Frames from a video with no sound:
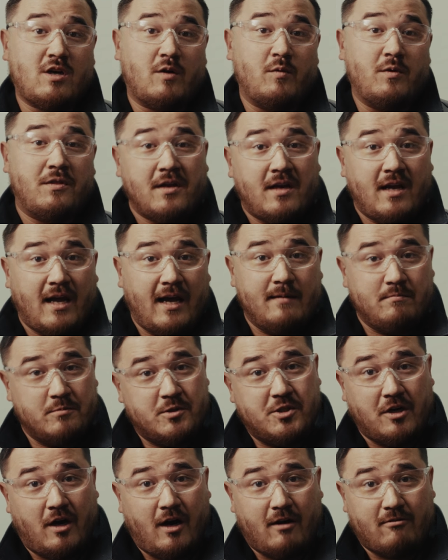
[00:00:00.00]
are within
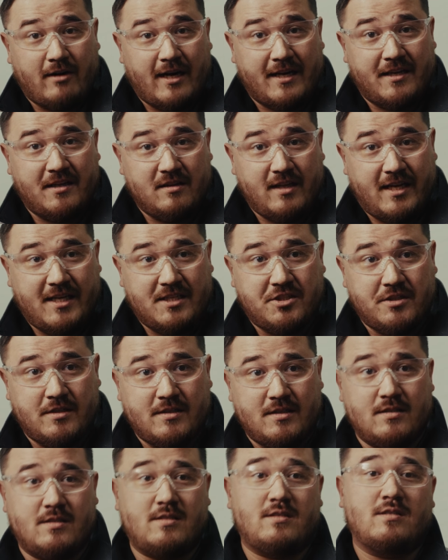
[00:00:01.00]
MSHA
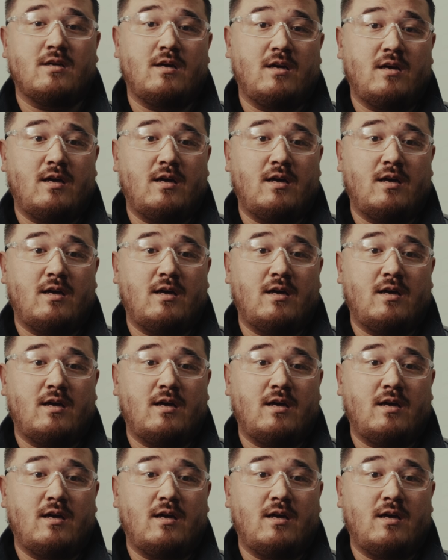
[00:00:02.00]
regulations,